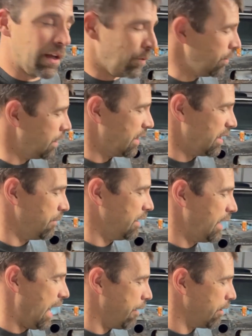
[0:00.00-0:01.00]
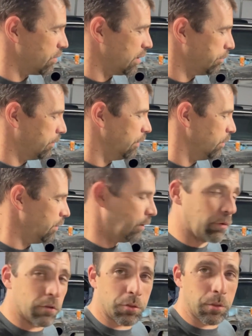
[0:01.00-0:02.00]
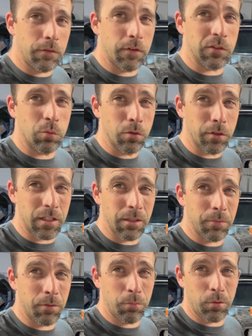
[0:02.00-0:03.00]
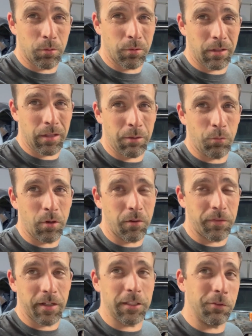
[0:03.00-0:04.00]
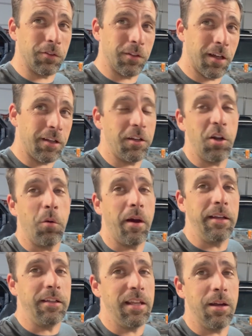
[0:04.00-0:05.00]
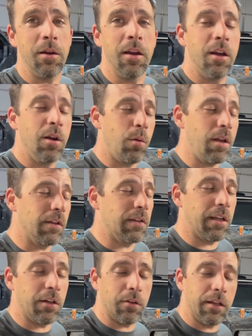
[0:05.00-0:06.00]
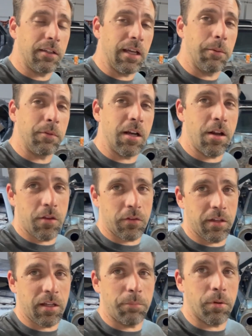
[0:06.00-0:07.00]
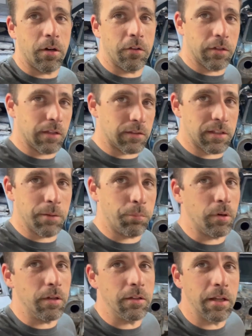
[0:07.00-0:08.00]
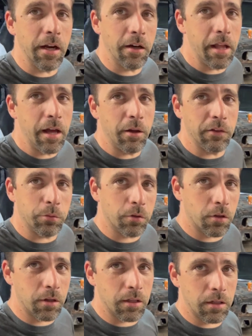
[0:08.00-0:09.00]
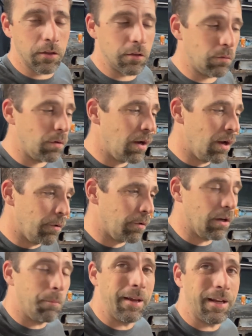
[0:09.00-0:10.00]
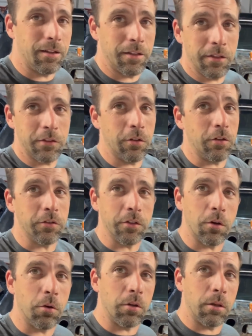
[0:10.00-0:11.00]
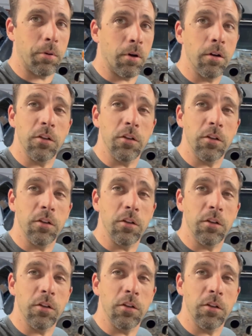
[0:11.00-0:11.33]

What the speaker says: We don't have that many hours up to it. Now, there's 3 of us working, but we're really any more effective or not? No idea. We just had a great time tearing this thing apart. So that's step 1, tear down. That's what we're going to get into. We're going to make a list, going to start ordering parts.